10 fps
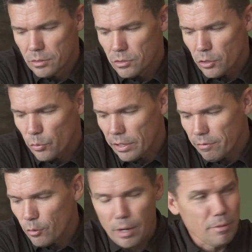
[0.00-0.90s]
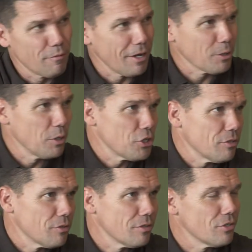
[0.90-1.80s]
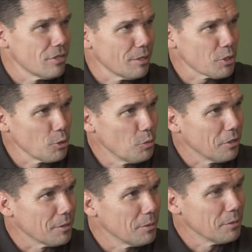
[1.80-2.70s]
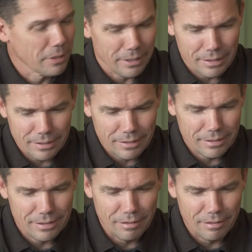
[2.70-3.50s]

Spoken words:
So you're ready for rapid fire questions. This is how it's going to work, okay?